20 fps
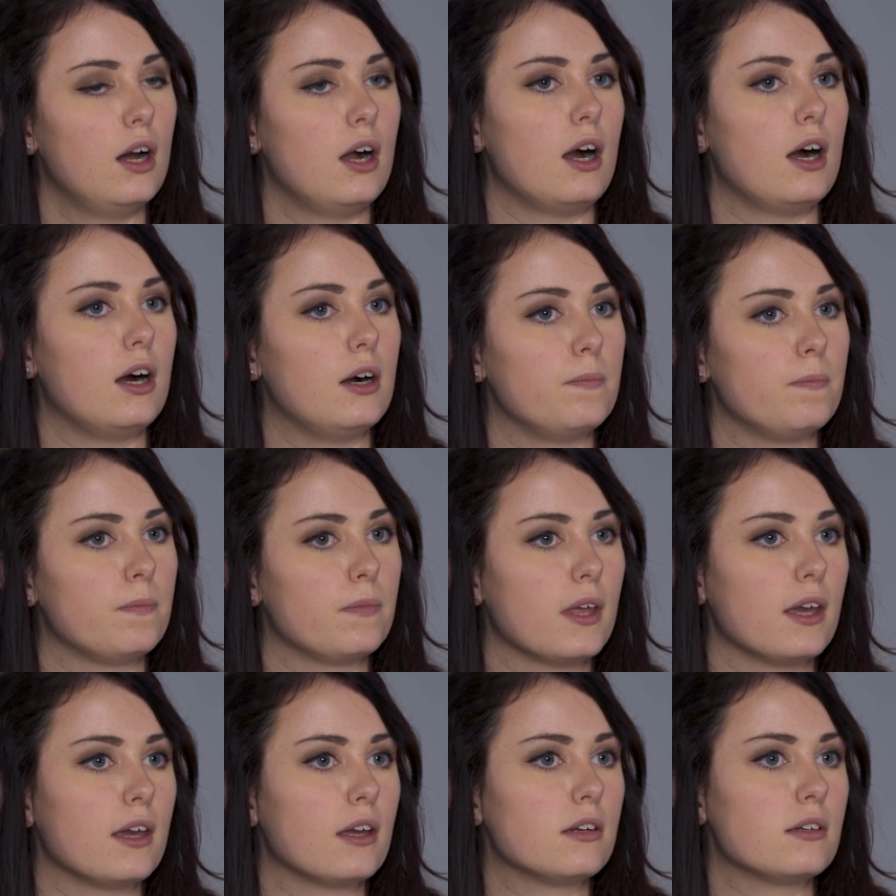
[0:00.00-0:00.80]

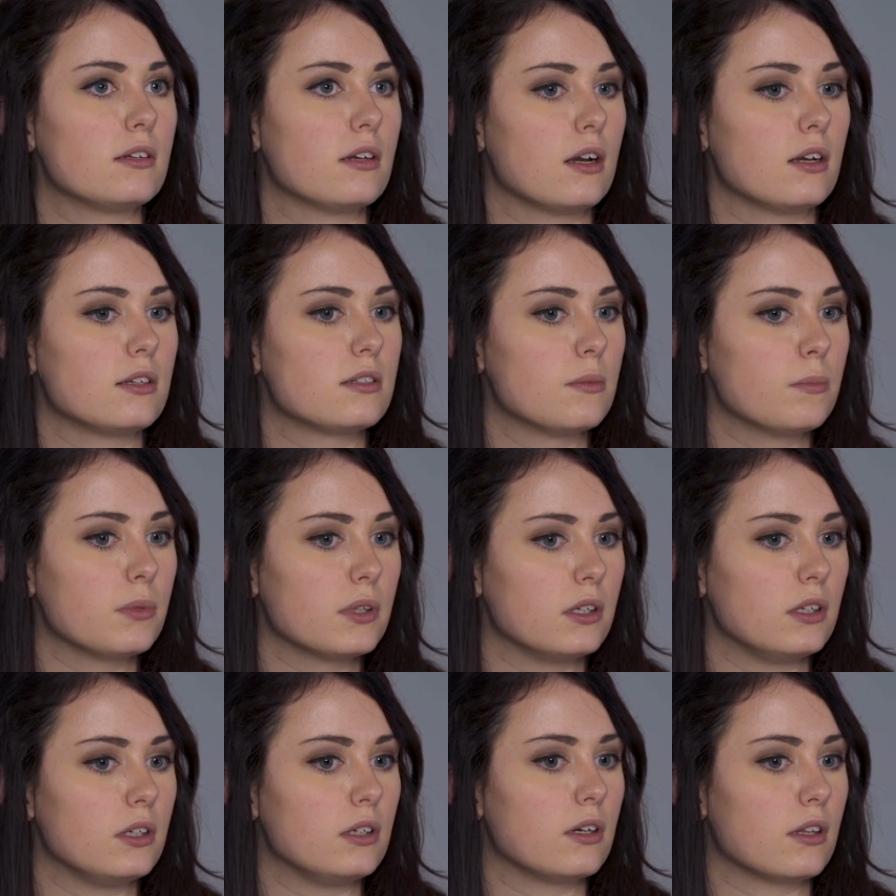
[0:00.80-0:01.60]
And I
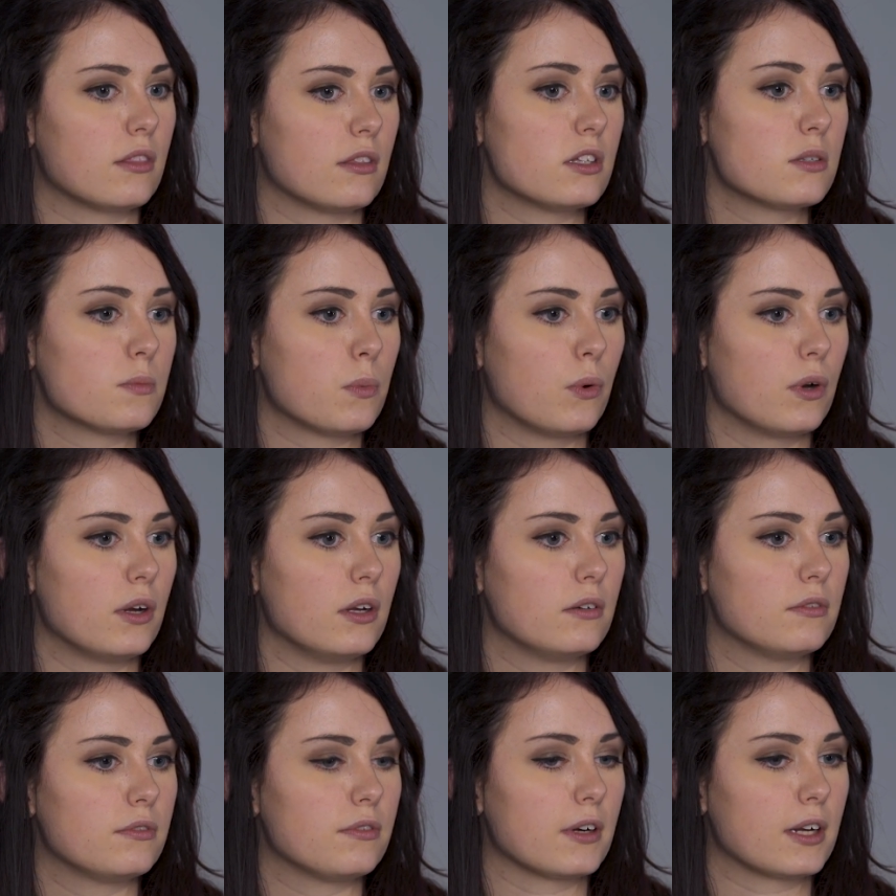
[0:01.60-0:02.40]
simply, at this
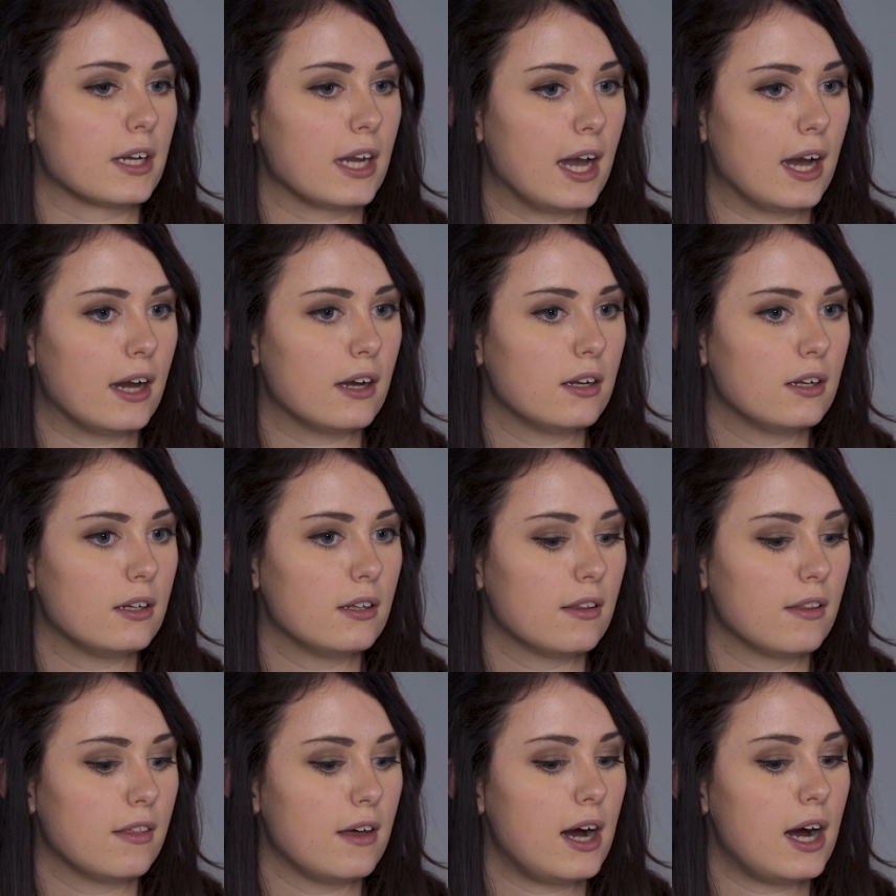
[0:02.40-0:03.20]
point, forget
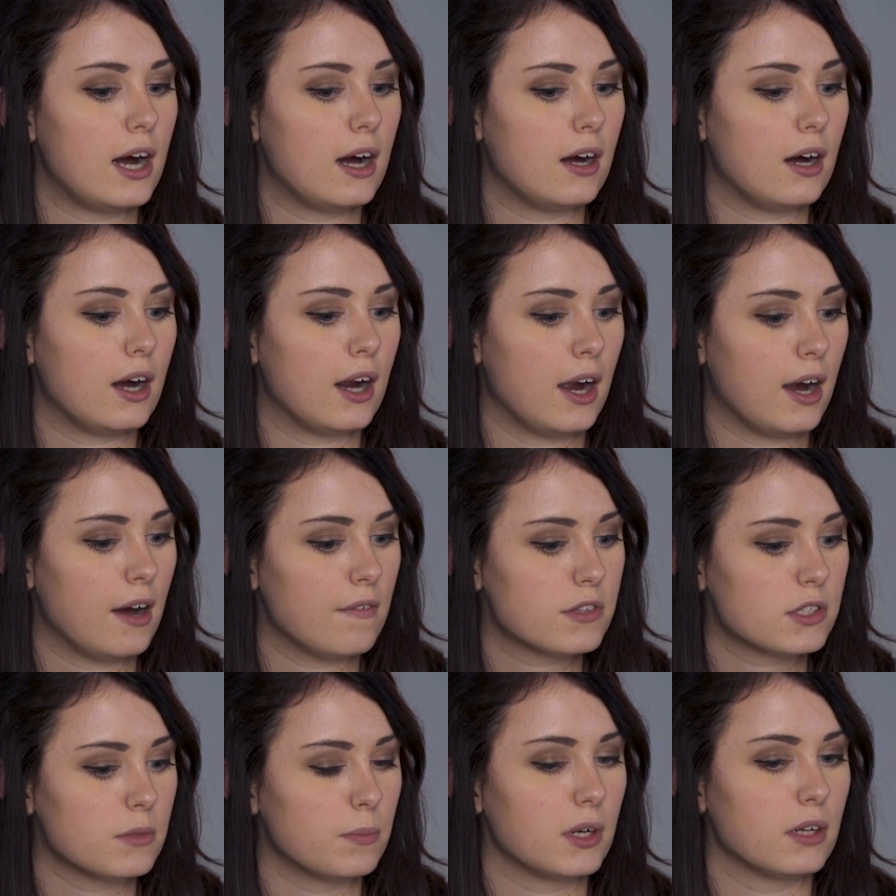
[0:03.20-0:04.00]
that I
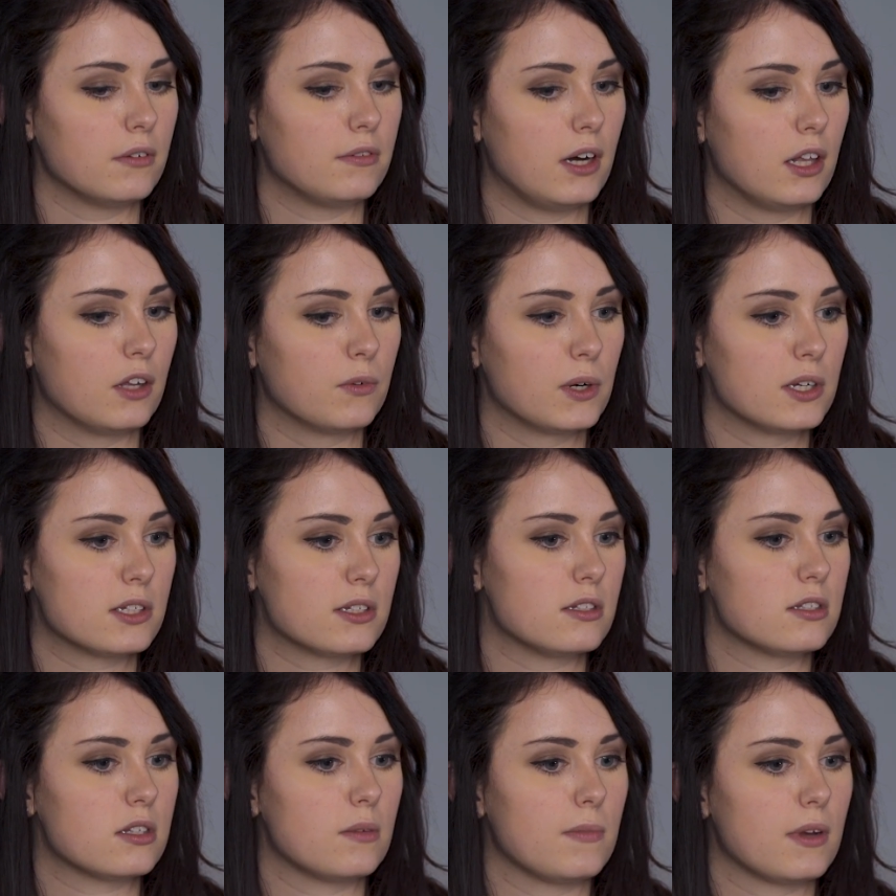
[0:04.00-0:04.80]
have so many followers,
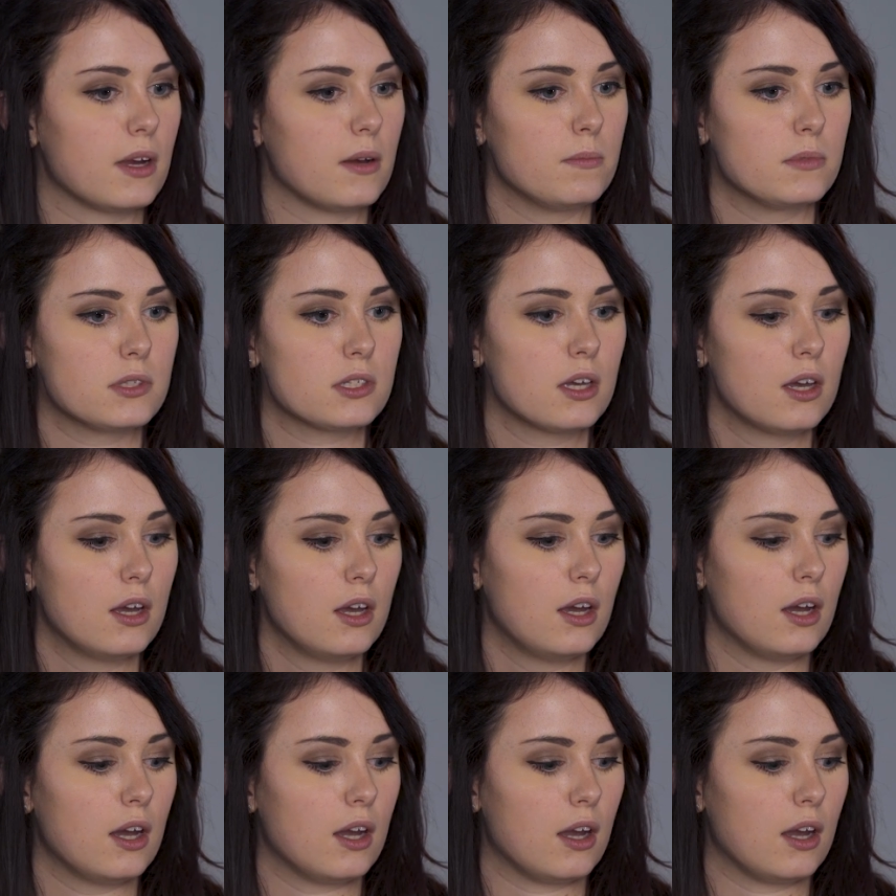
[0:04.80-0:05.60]
and sometimes
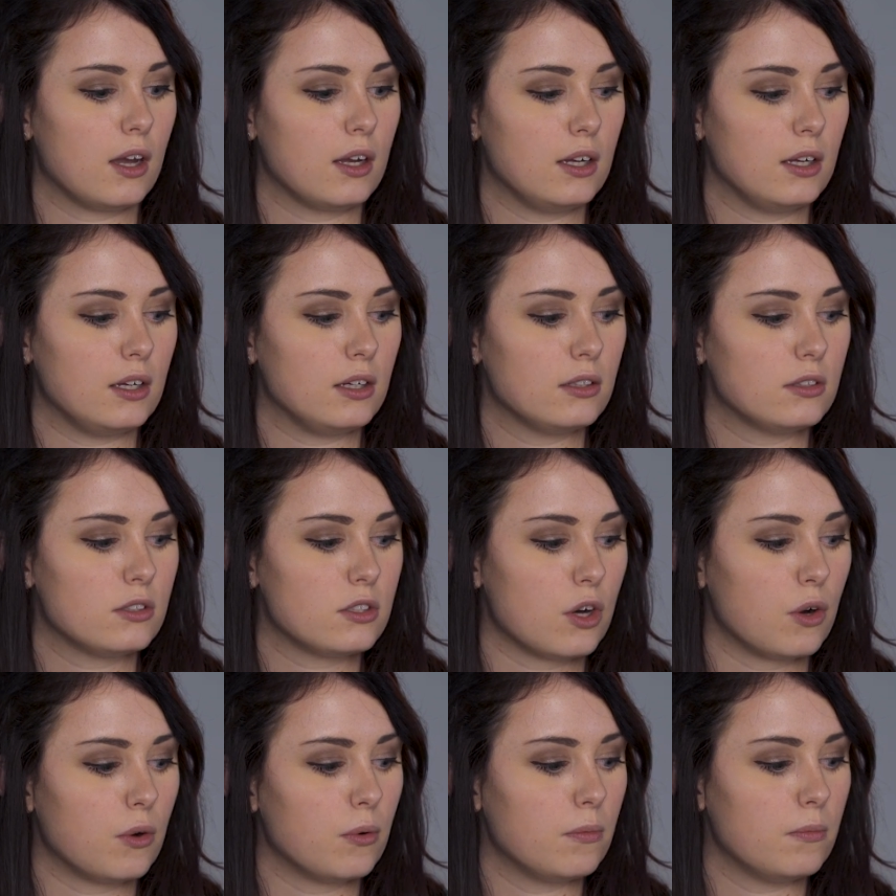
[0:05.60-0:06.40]
I
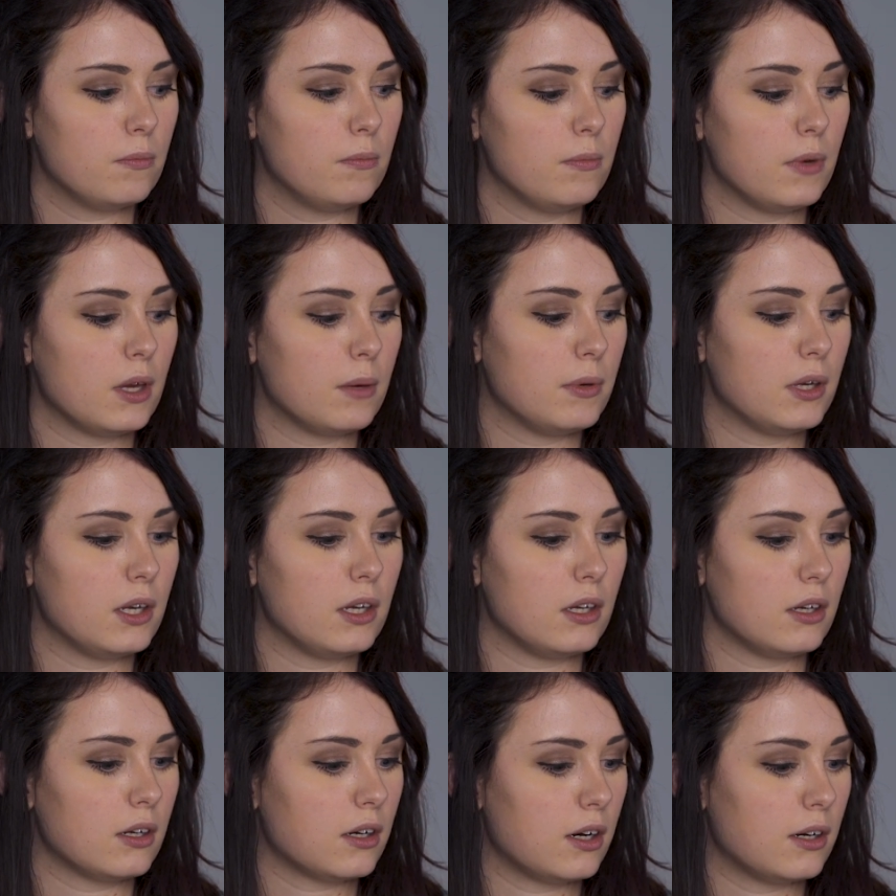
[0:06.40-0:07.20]
don't
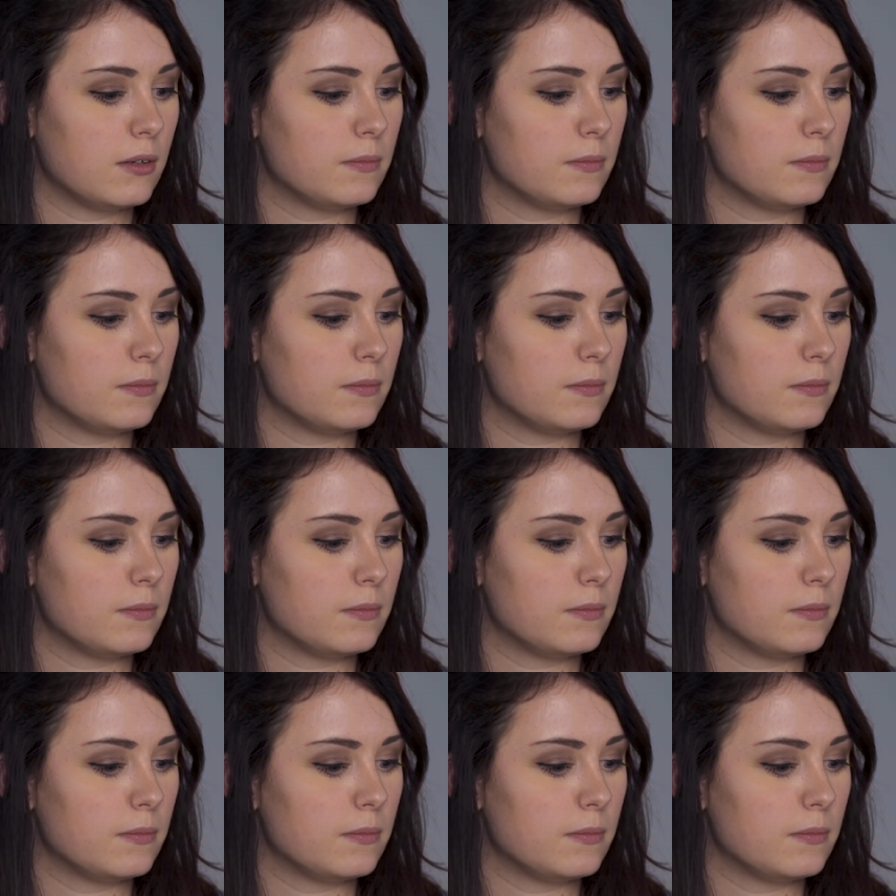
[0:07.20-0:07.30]
maybe